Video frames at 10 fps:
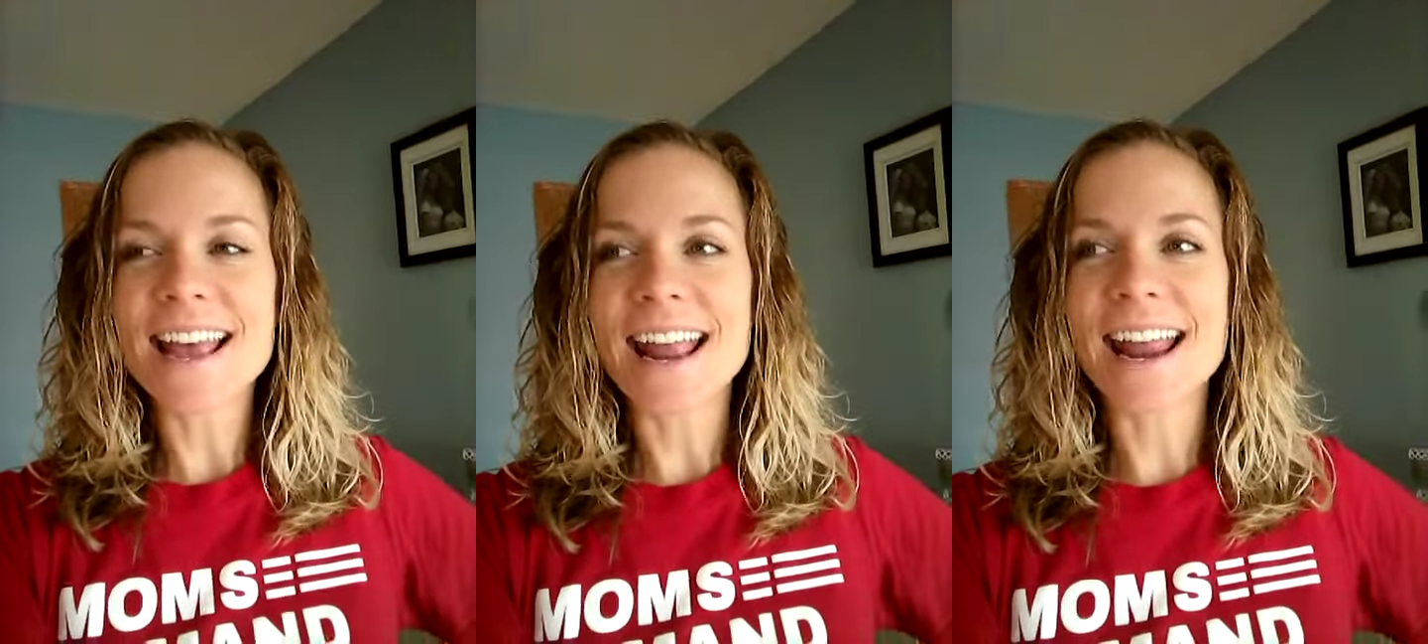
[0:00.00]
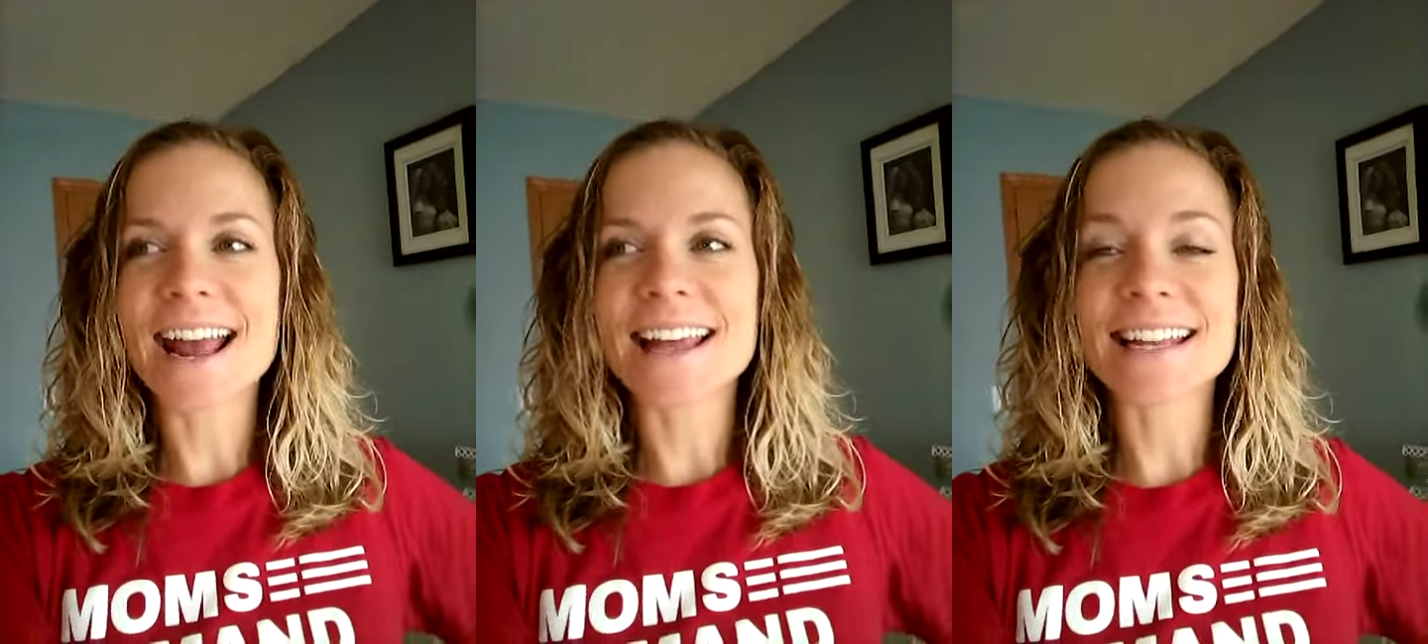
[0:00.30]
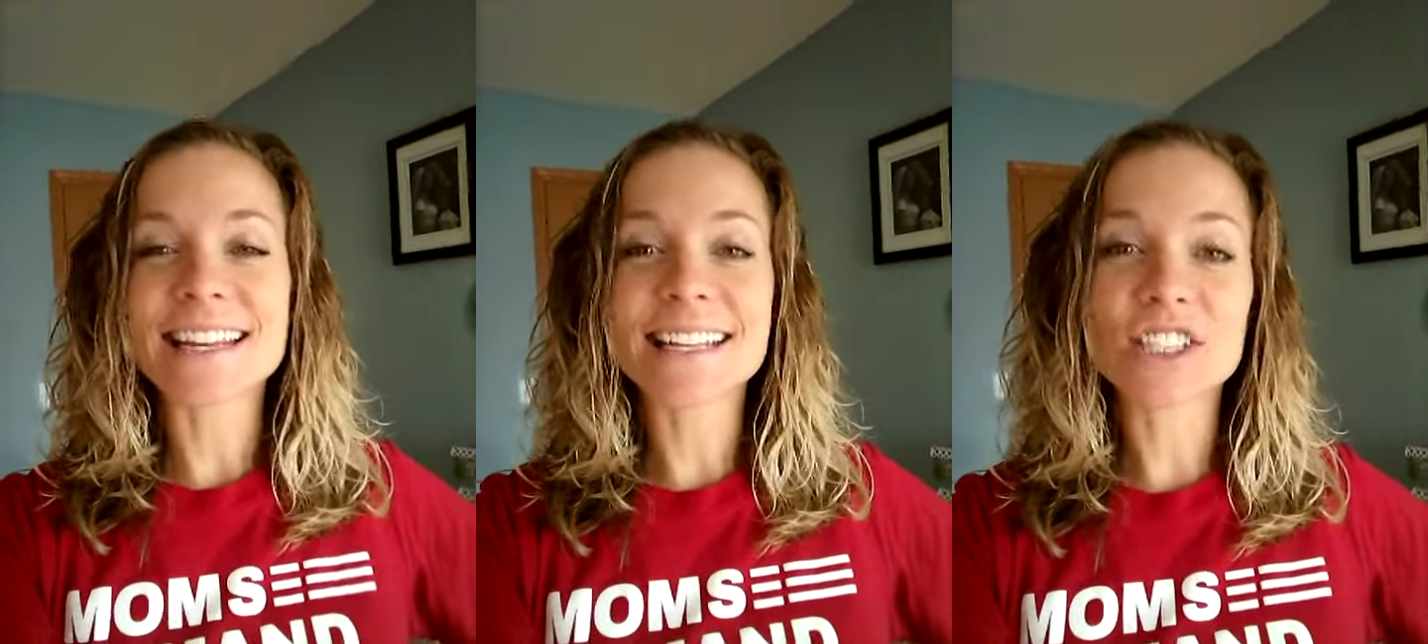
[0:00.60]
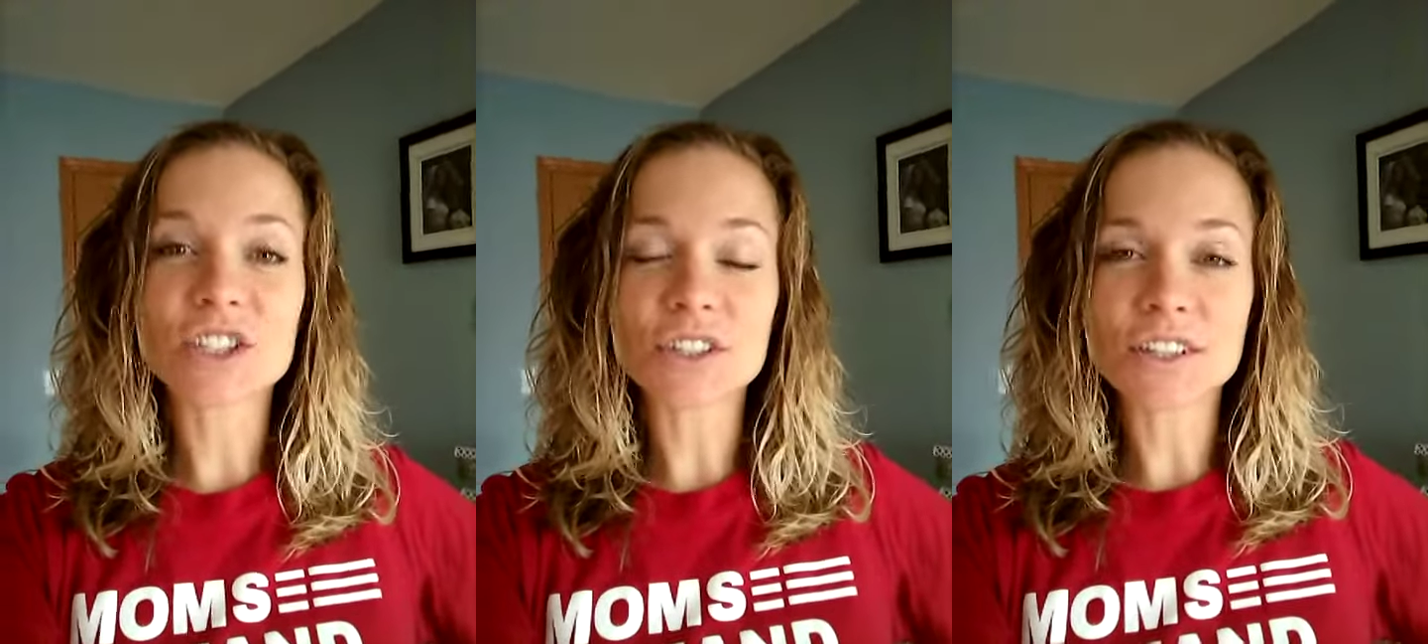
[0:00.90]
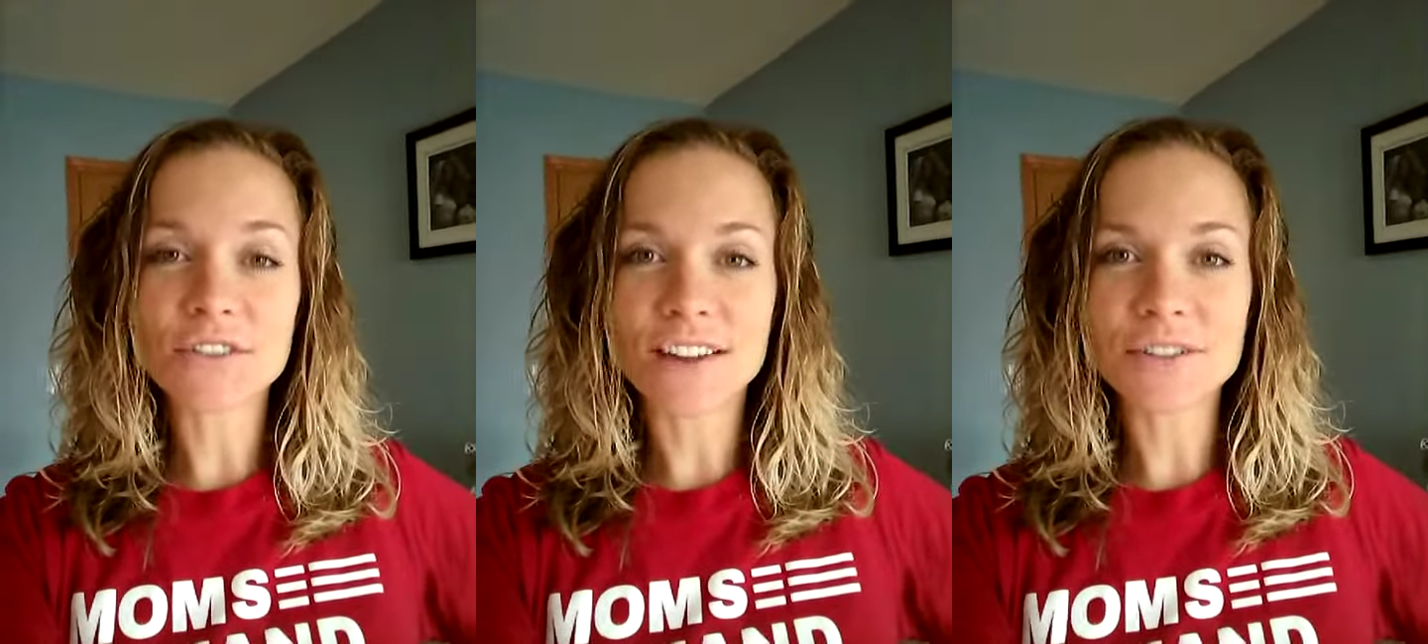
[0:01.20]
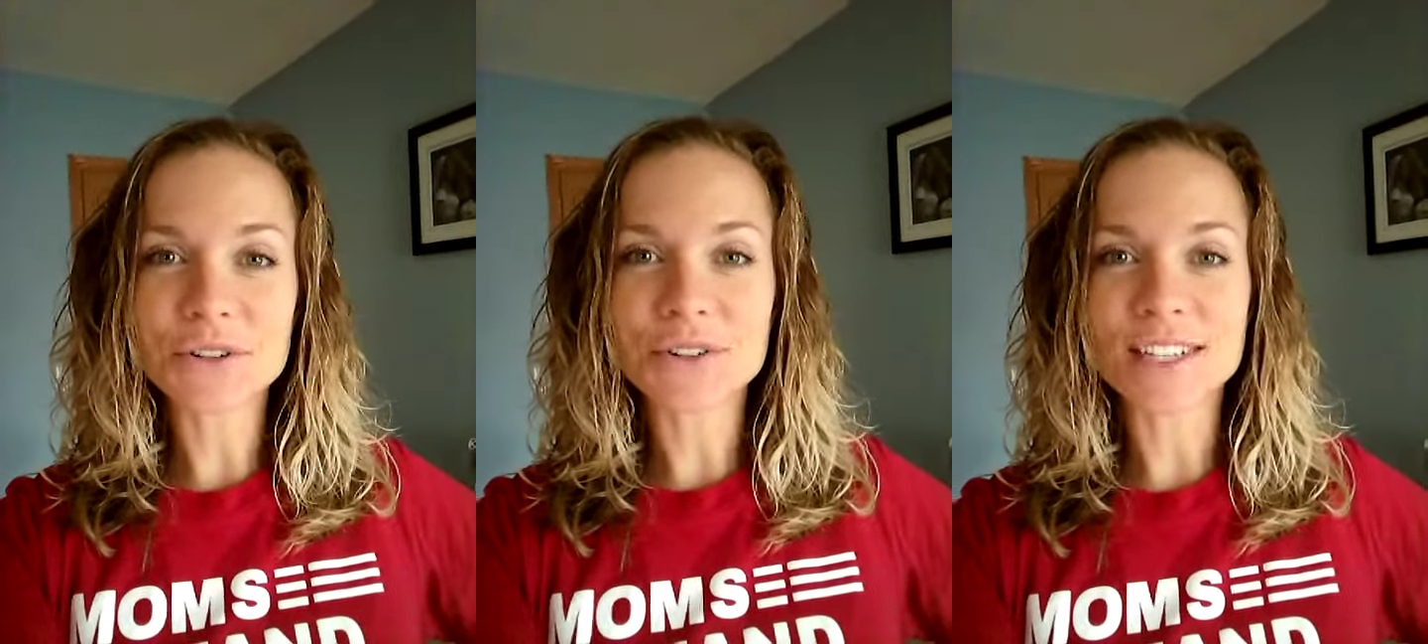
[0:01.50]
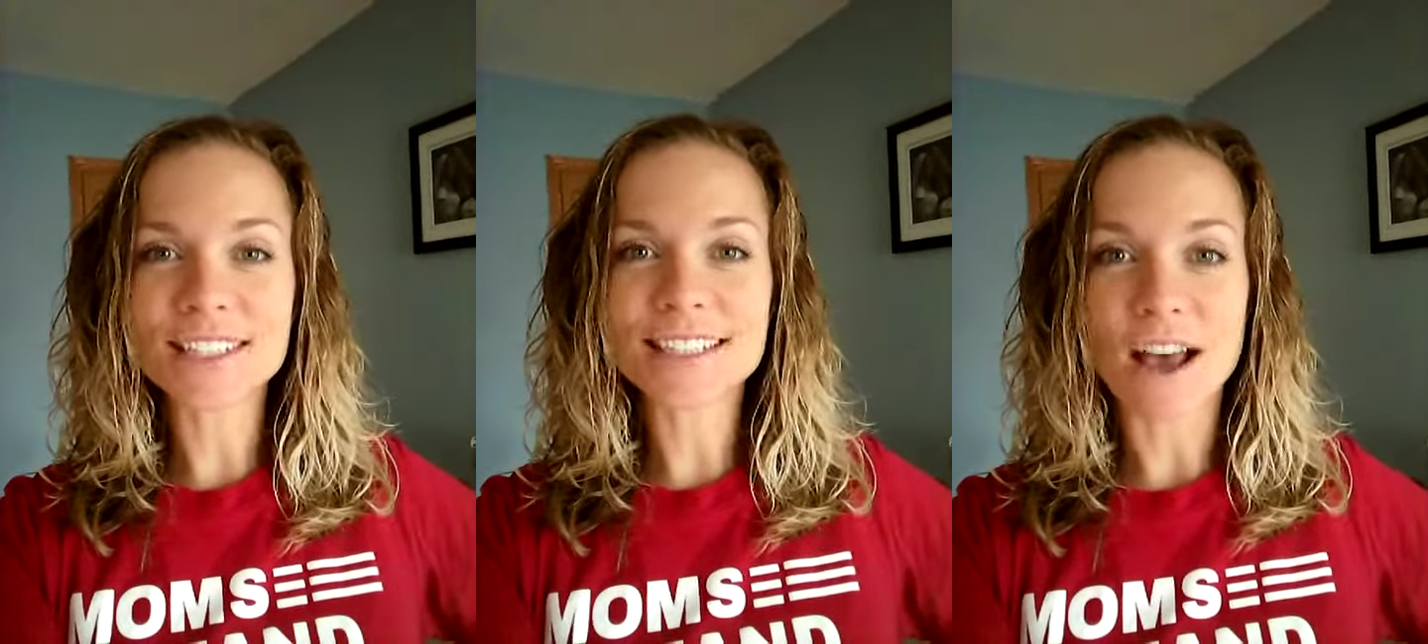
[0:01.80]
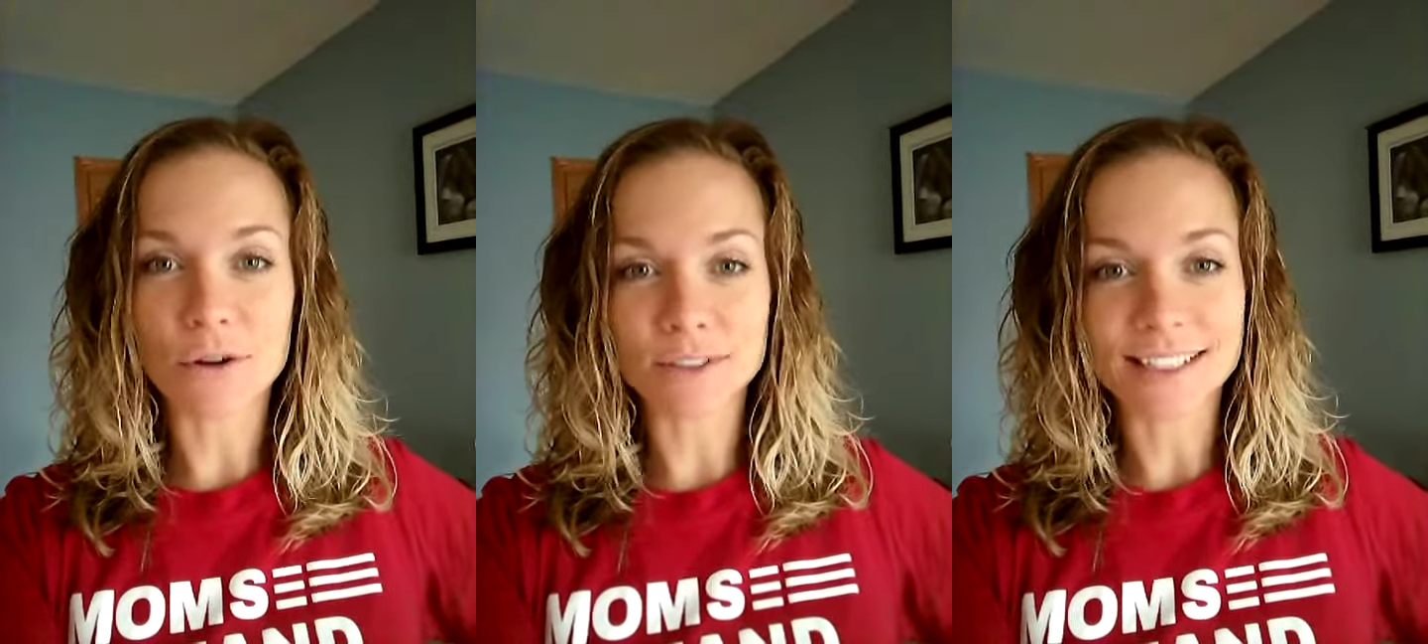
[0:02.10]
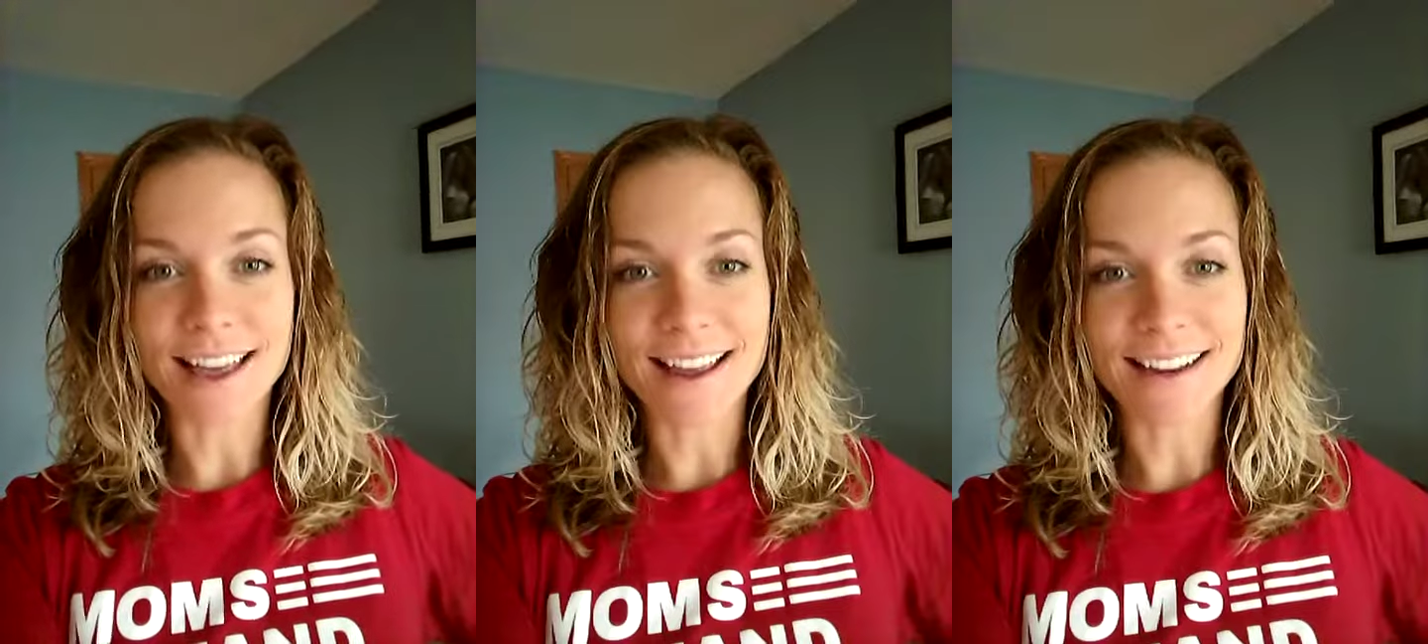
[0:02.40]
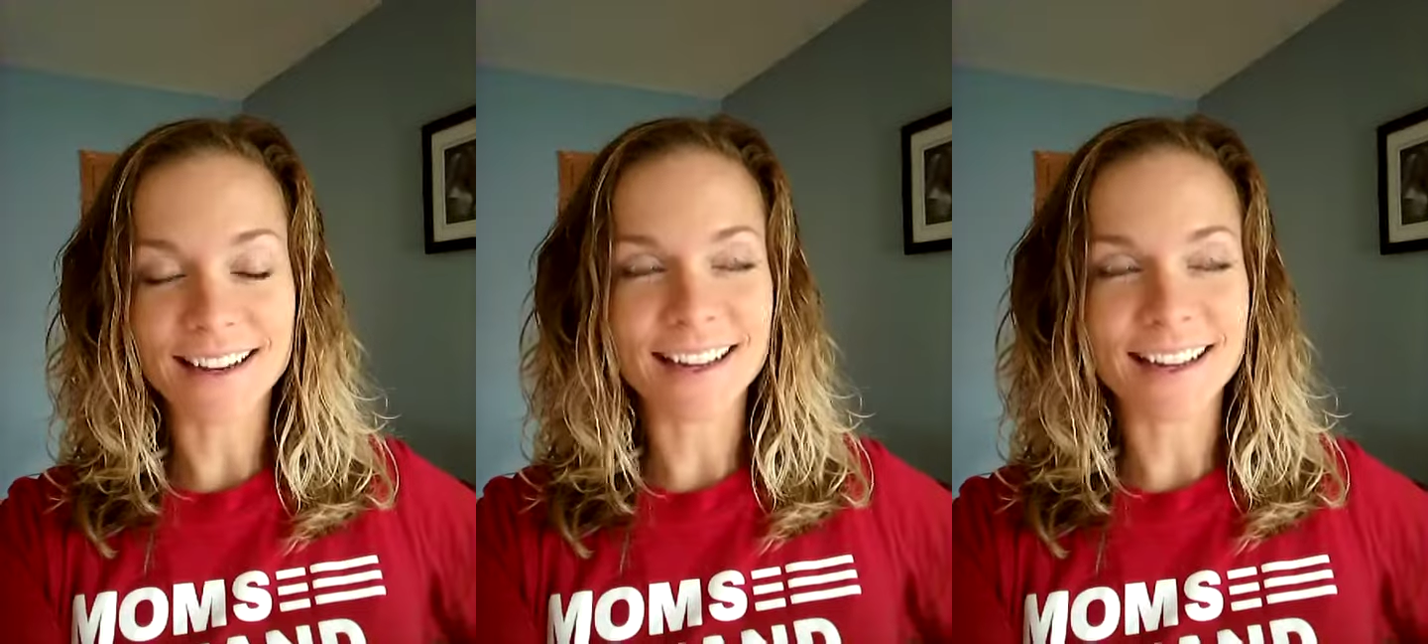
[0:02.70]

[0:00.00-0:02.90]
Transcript: And it is 35 degrees outside.